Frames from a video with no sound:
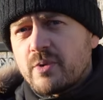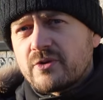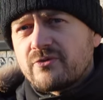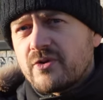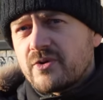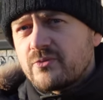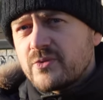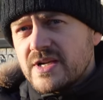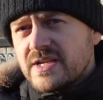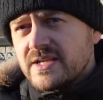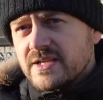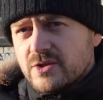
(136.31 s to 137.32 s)
But for
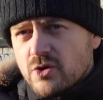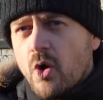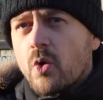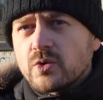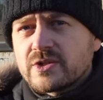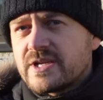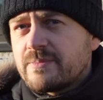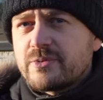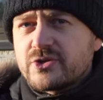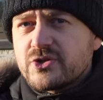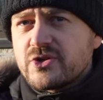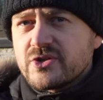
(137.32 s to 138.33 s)
really cold
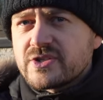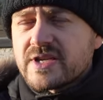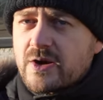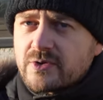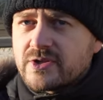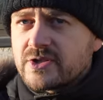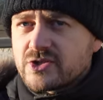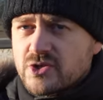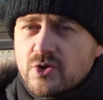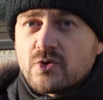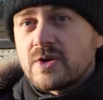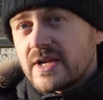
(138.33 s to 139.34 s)
temperatures out in the
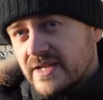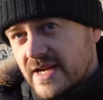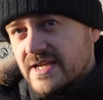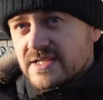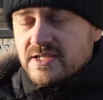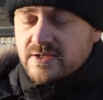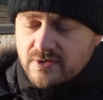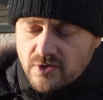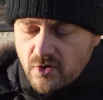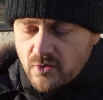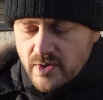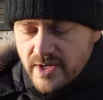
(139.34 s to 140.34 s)
snow, like in Iceland or
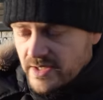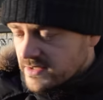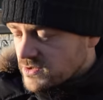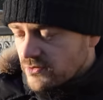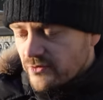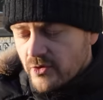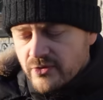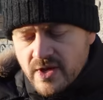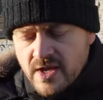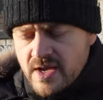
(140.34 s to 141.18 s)
Norway and so forth,